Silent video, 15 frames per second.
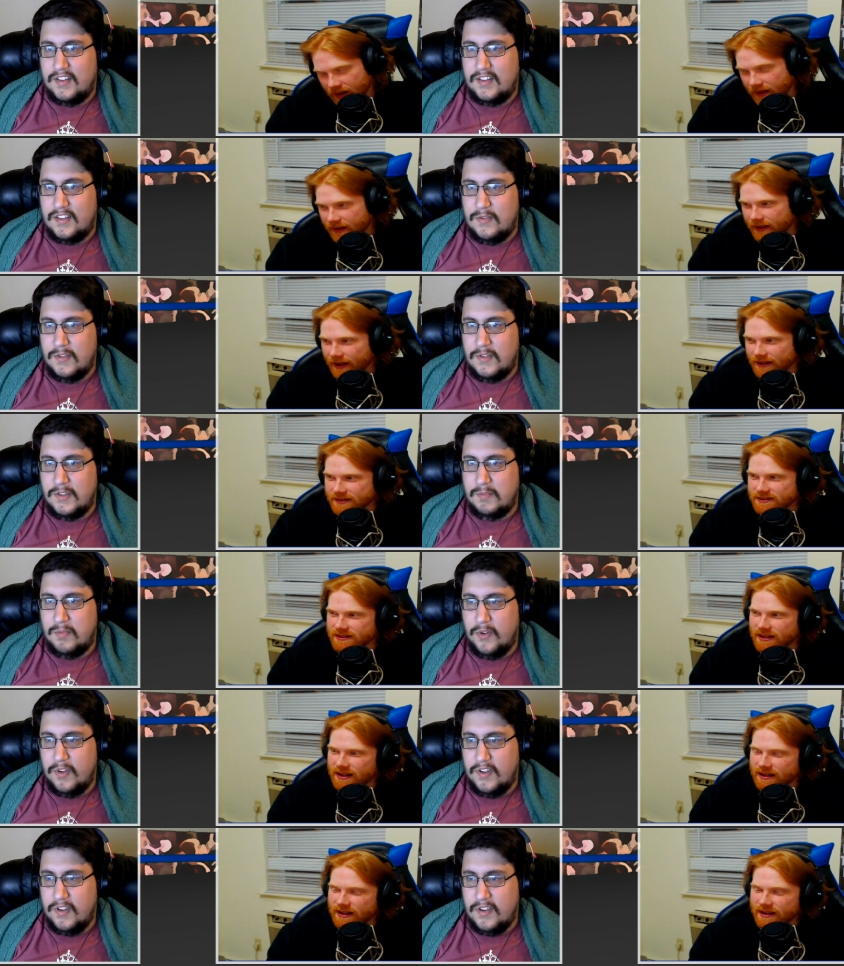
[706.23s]
Speaker 1: He yes. was
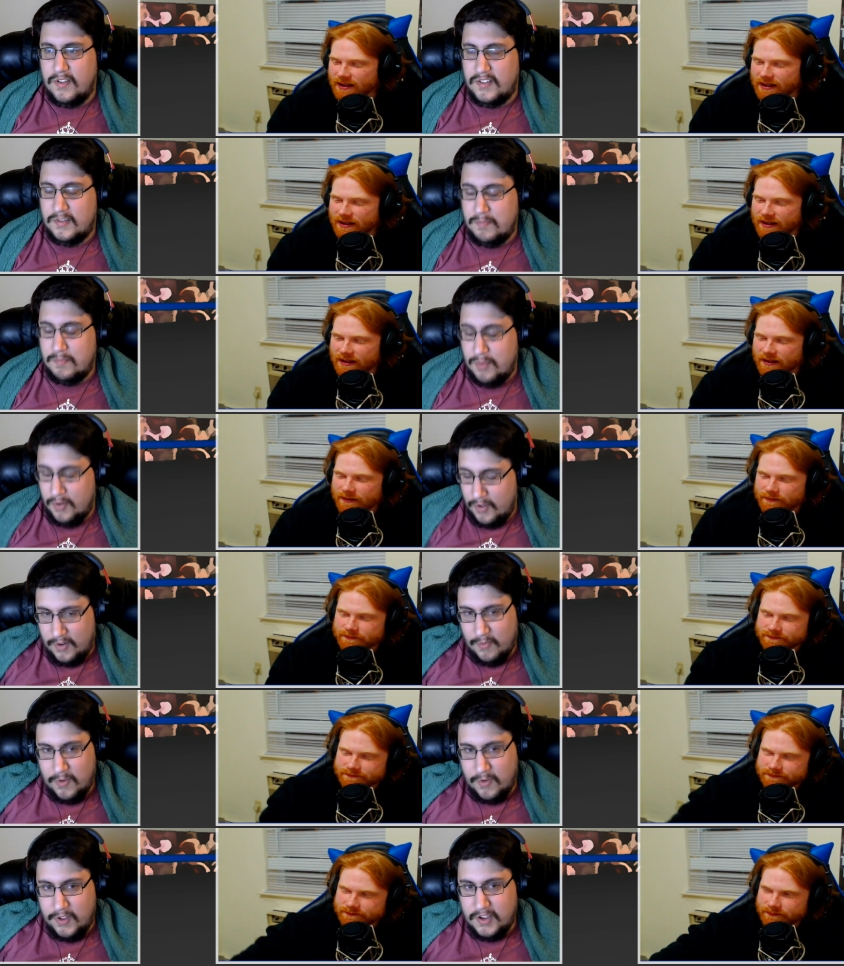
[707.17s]
pull he was pulling
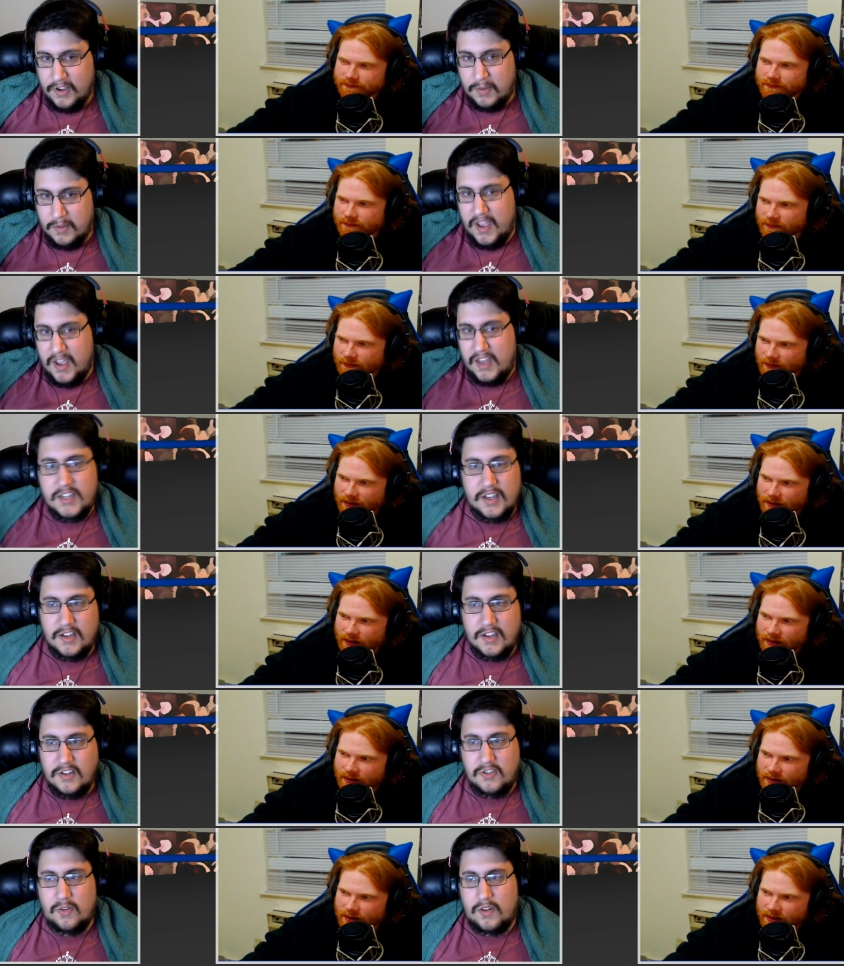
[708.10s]
a really good match out
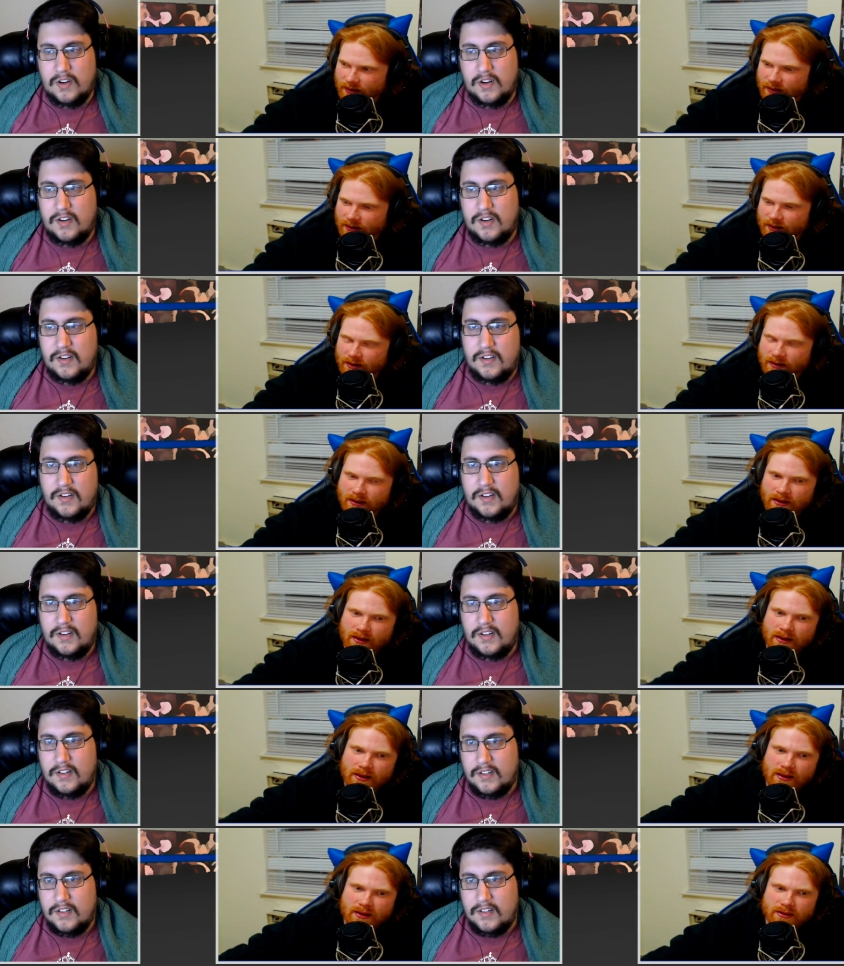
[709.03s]
of Jordan.
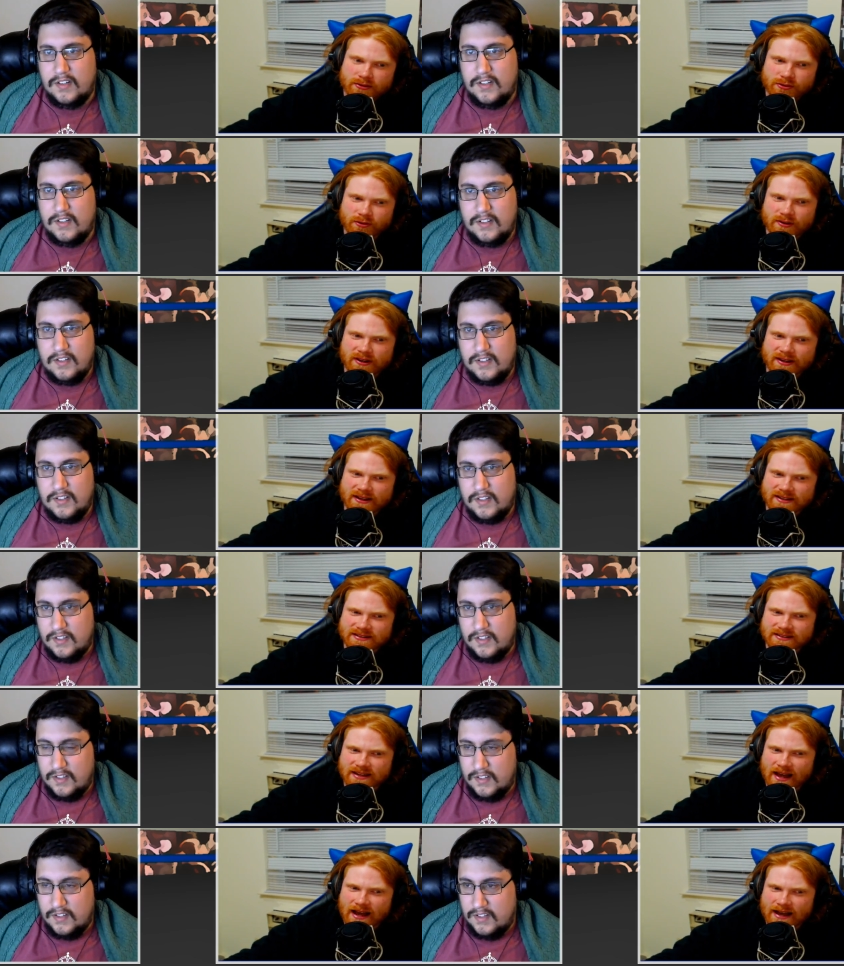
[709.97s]
Speaker 2: Jordan is
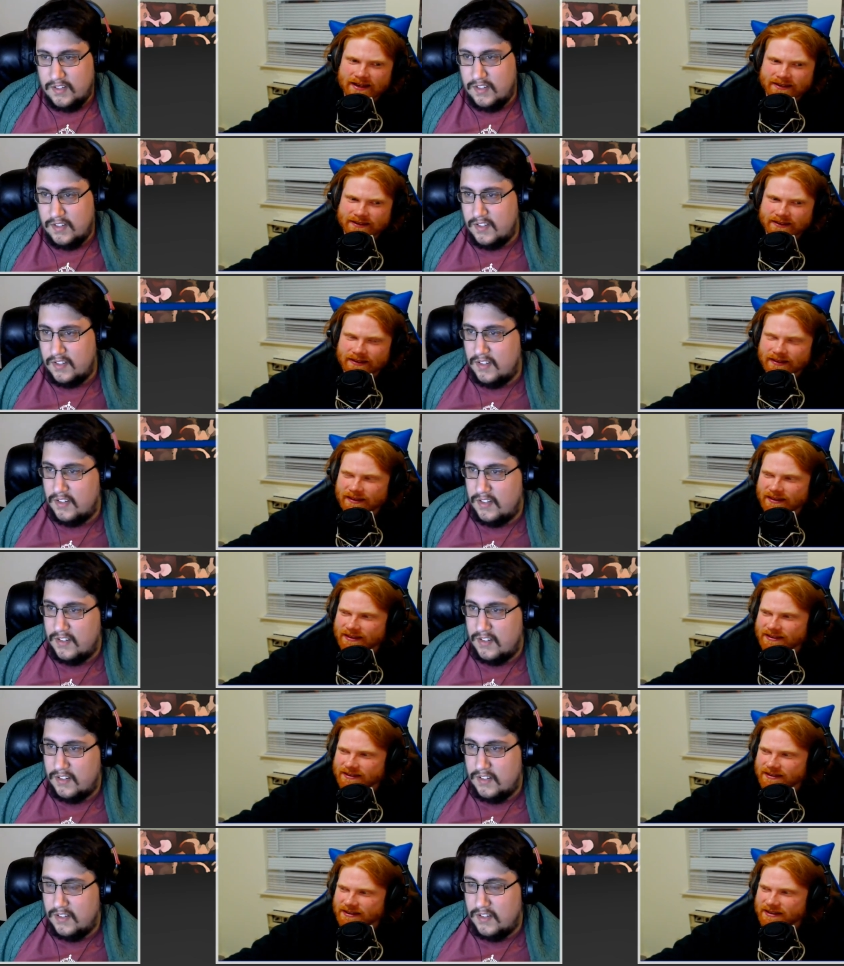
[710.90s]
not
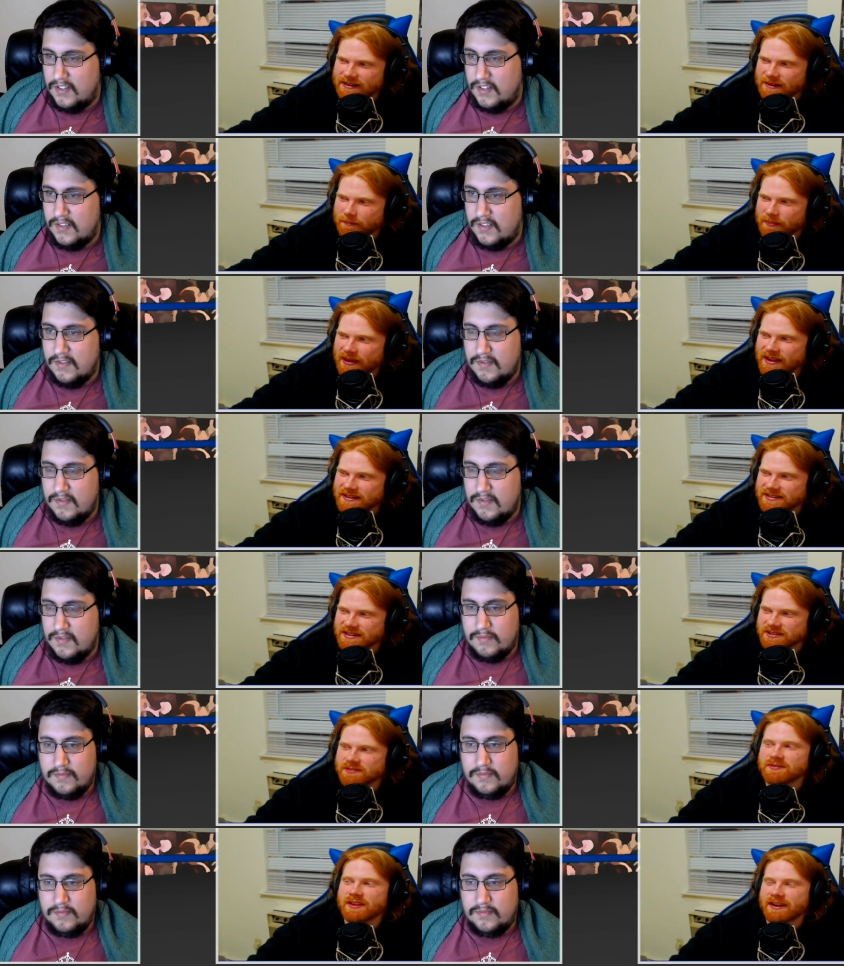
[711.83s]
the
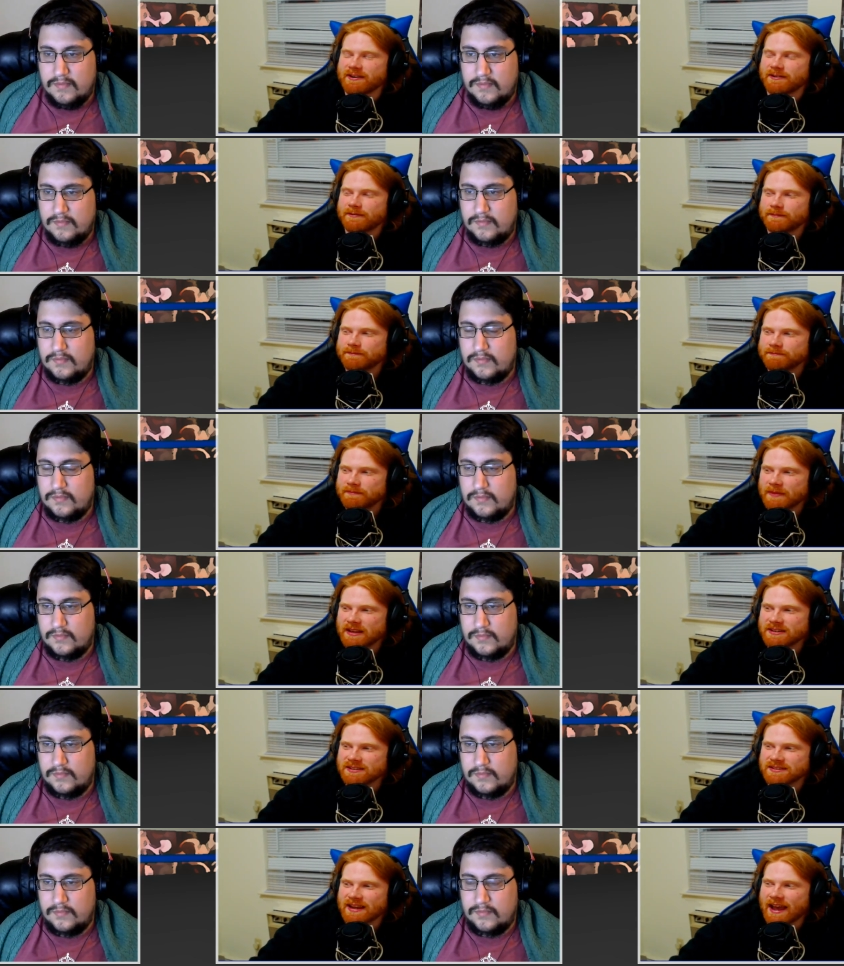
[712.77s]
pieces are there. He
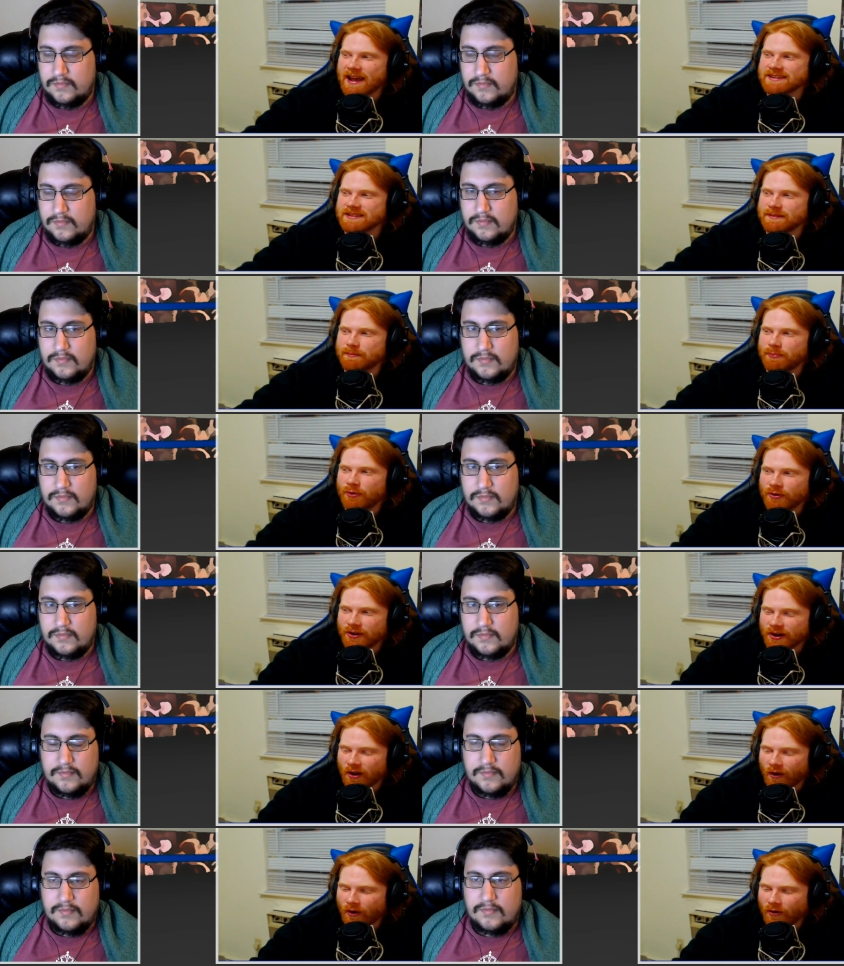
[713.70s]
just hasn't put
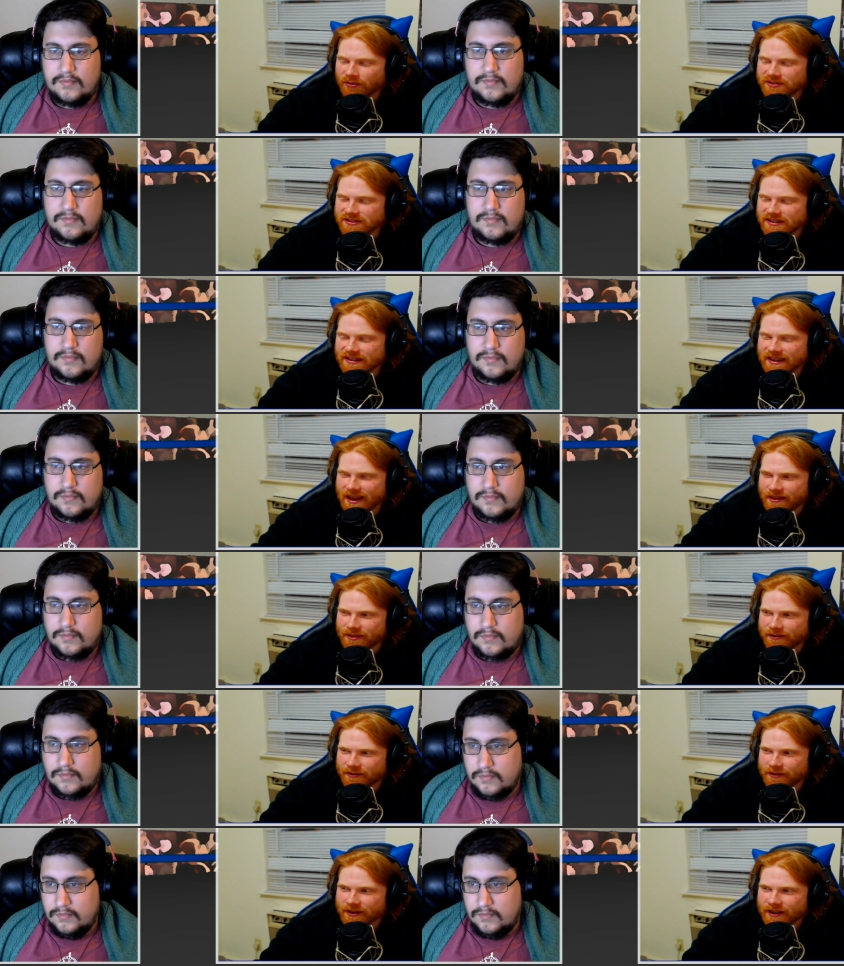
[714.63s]
it all
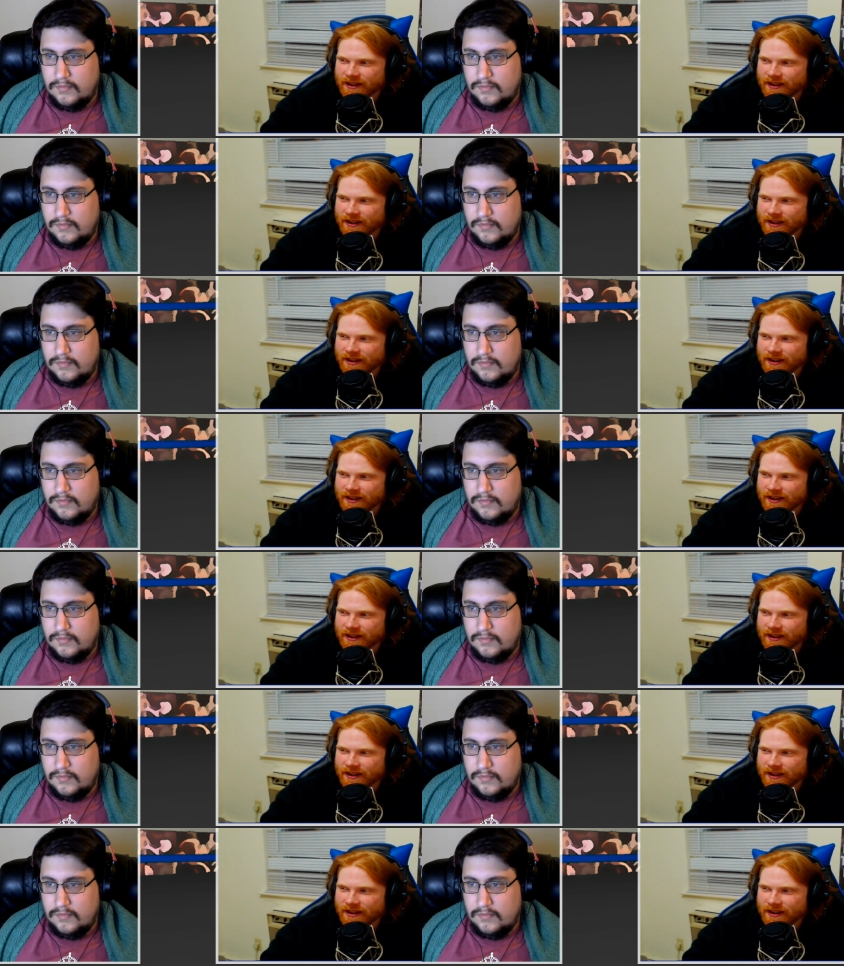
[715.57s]
together,